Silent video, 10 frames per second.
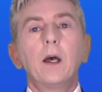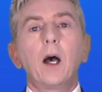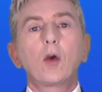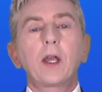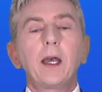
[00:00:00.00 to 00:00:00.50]

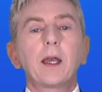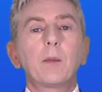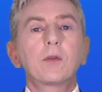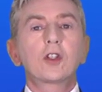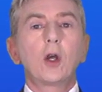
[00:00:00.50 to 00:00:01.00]
Okay,
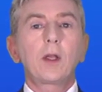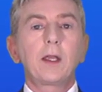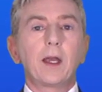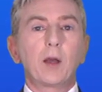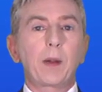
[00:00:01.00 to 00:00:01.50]
I'm showing you
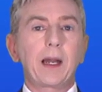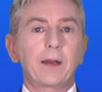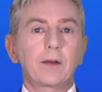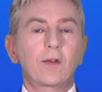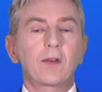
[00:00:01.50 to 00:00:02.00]
here a
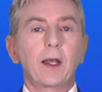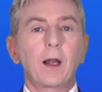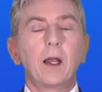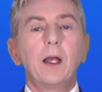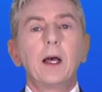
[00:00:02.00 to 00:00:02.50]
plant
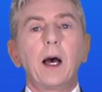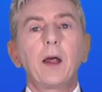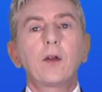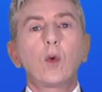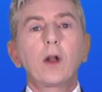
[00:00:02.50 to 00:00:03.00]
cell,
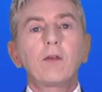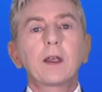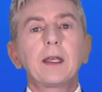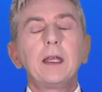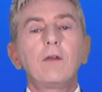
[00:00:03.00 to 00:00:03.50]
and one of
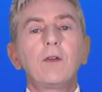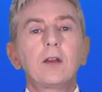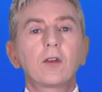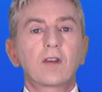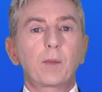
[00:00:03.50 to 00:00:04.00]
the key
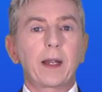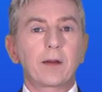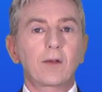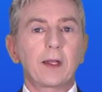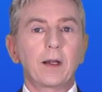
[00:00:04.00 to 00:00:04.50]
features of
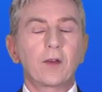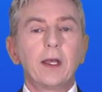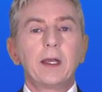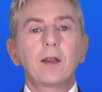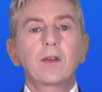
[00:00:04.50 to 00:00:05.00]
plant cells
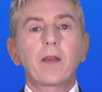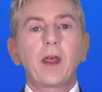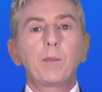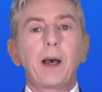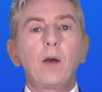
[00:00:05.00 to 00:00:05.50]
is that
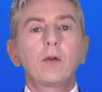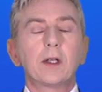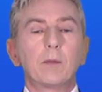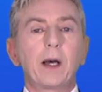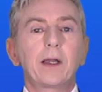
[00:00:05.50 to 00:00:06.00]
they're
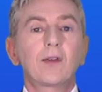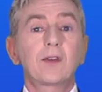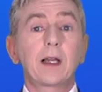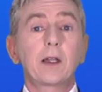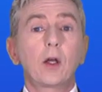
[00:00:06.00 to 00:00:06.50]
bounded by a
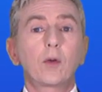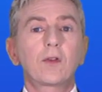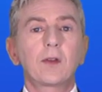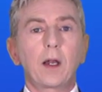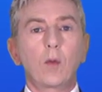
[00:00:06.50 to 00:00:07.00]
cellulose
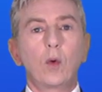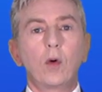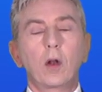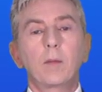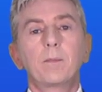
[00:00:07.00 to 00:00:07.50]
cell
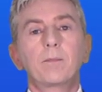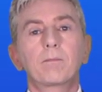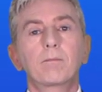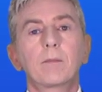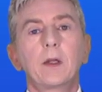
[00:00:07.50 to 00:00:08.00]
wall.
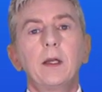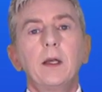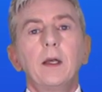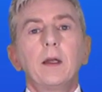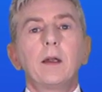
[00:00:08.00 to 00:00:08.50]

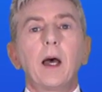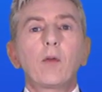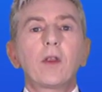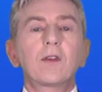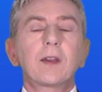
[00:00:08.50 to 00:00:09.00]
Now,
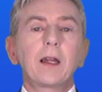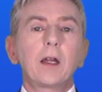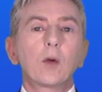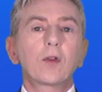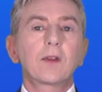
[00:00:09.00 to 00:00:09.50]
the
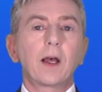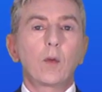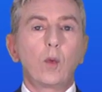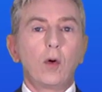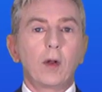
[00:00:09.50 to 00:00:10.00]
cellulose
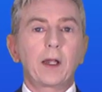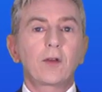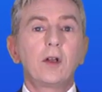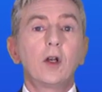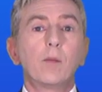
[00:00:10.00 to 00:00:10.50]
cell wall has
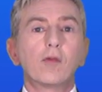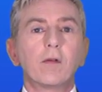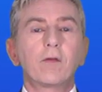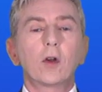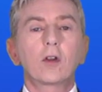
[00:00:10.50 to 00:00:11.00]
a number
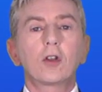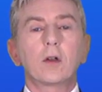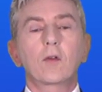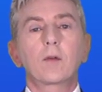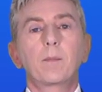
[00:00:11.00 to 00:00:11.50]
of
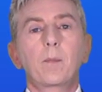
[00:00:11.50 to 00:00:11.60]
functions.